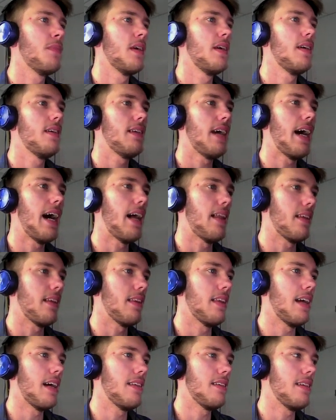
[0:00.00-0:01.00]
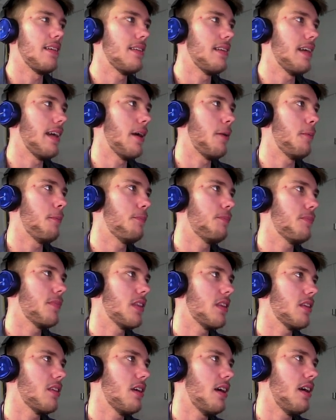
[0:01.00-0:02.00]
to add in that detail.
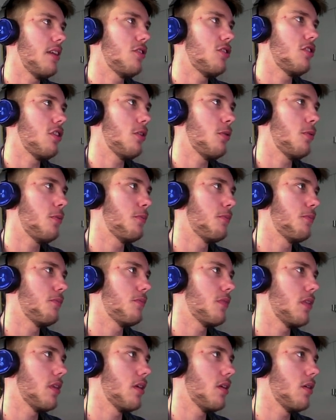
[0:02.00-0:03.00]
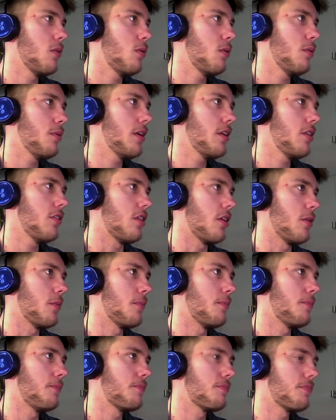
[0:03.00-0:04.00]
And so what we're going to do
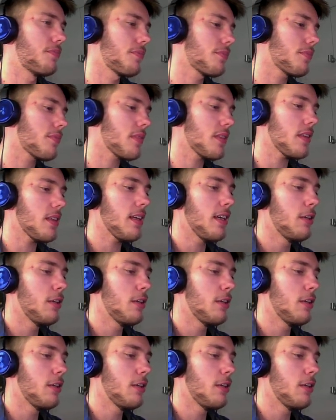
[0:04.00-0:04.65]
is